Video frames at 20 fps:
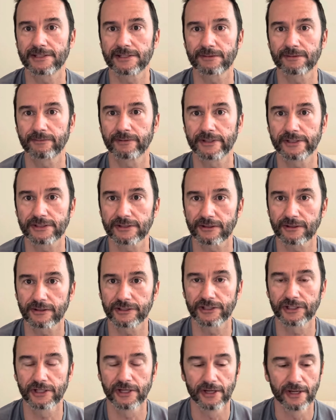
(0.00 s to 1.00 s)
some
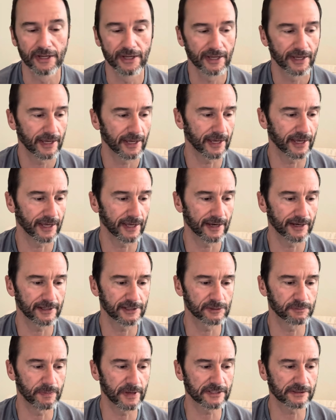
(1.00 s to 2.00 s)
research, and
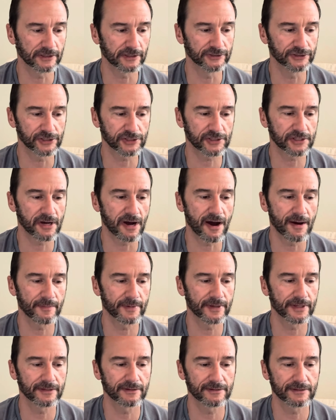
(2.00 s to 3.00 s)
it's basically just
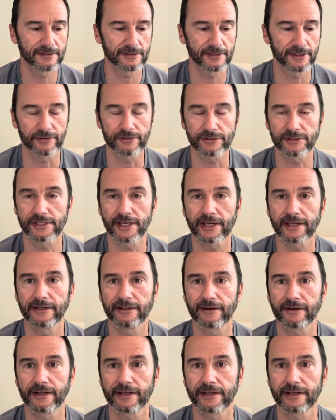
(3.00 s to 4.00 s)
common,
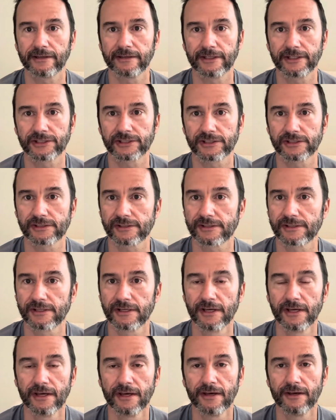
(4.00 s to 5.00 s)
secondary conditions.
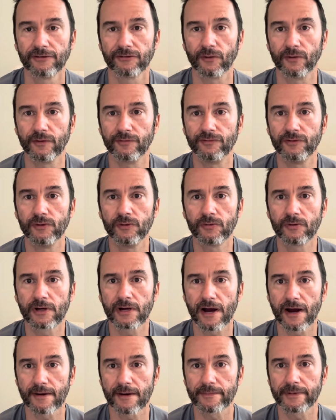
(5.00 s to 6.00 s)
So if you
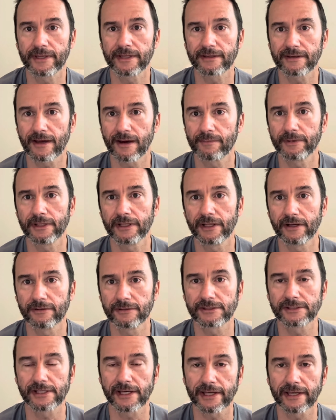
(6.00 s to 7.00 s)
comment down below
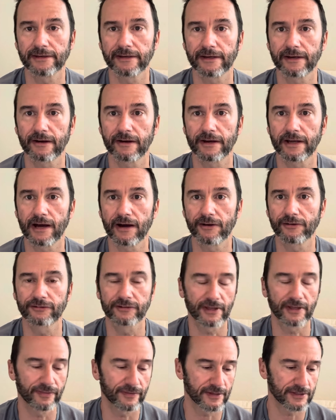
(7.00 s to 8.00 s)
secondary, I'll
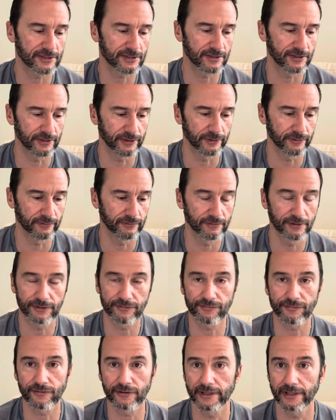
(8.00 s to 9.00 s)
send this to you. It's
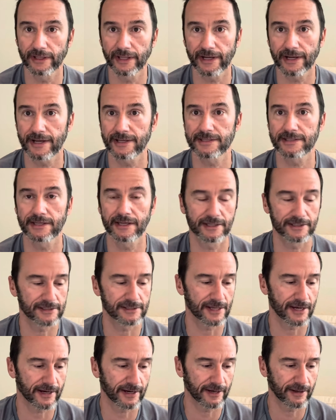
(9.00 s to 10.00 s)
free, like I said. It's
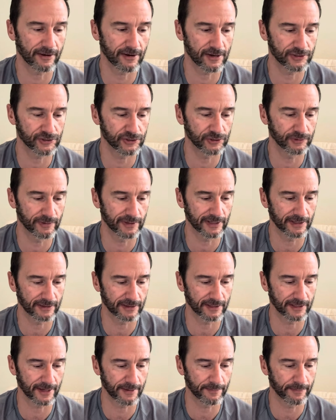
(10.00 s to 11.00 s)
not going to cost you
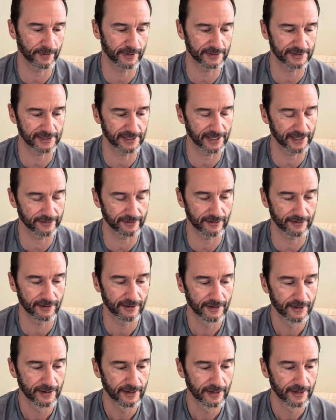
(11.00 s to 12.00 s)
anything. I put it together,
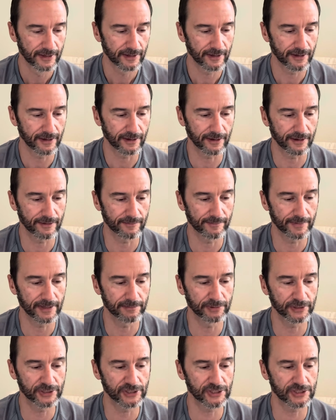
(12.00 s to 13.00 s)

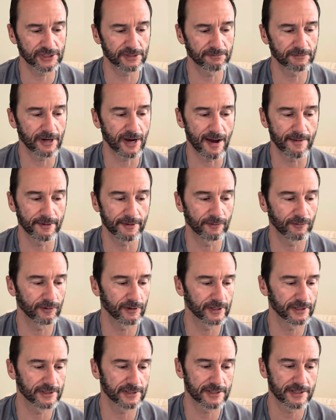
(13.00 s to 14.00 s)
but just some common
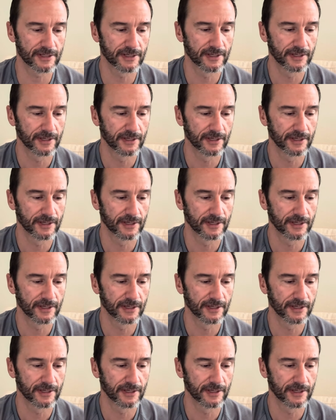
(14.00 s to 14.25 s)
ones.